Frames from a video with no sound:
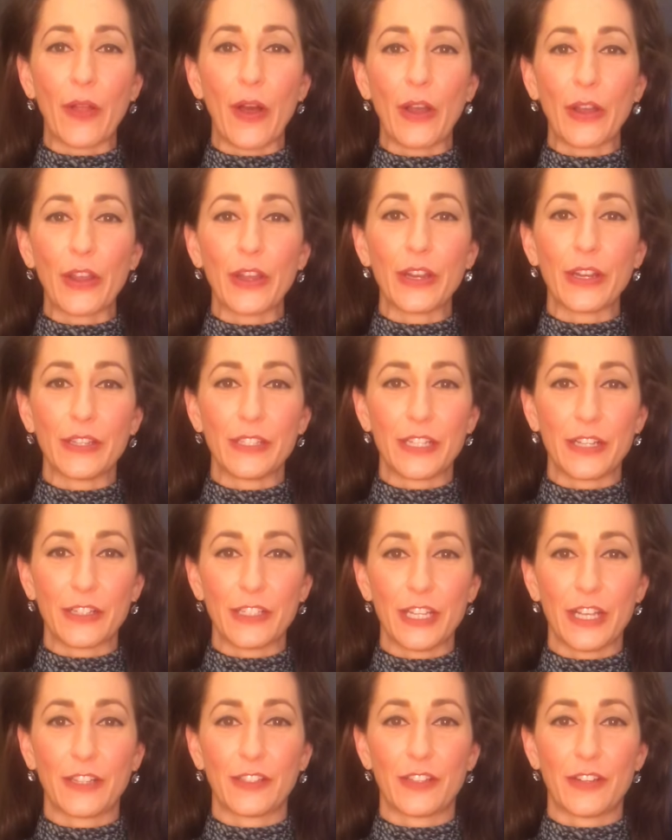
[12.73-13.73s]
long could a deer
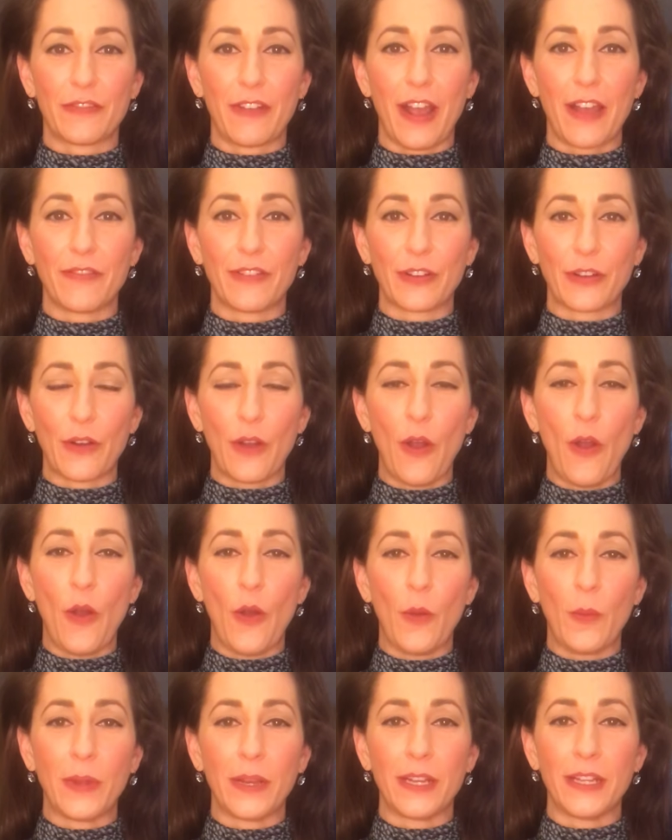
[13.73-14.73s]
tick survive in your
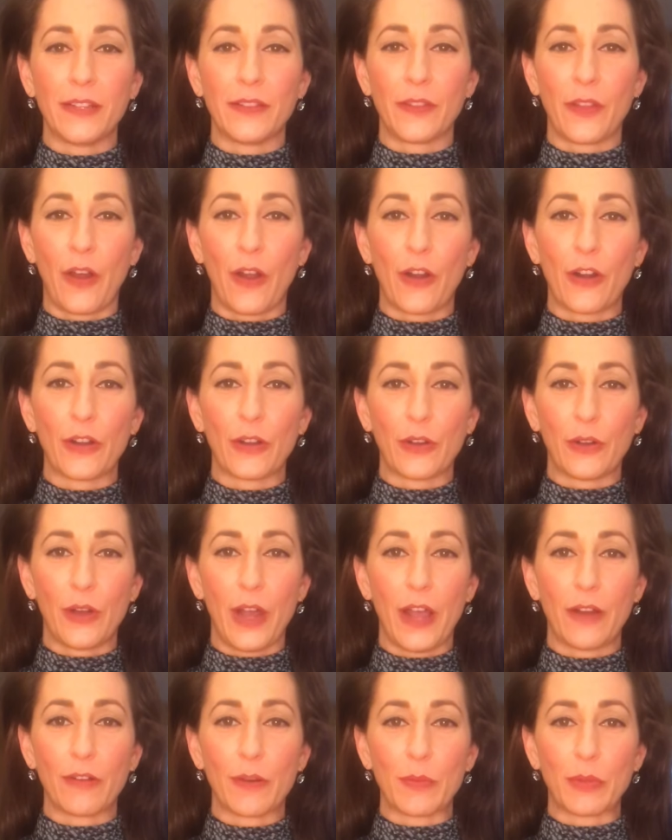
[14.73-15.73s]
home, and the article
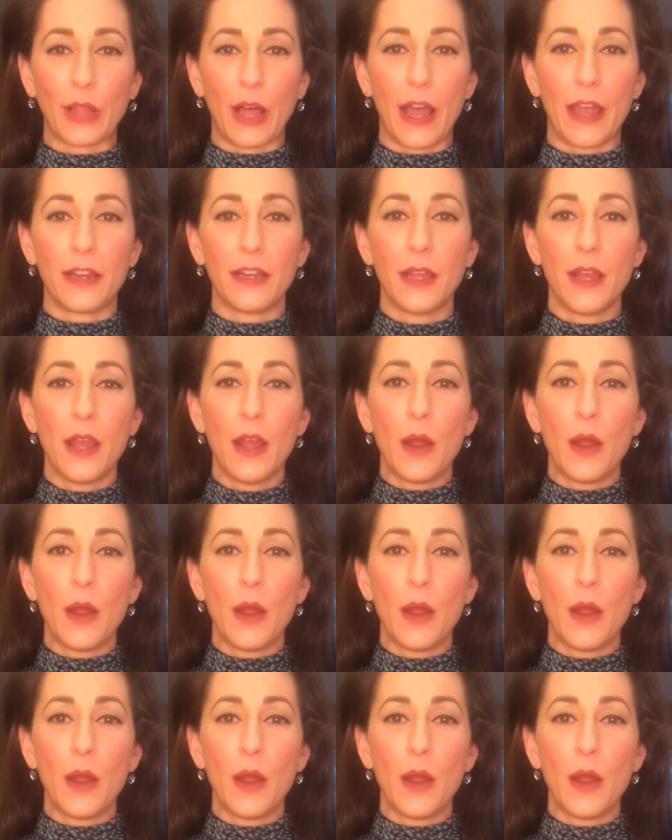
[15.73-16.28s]
had replied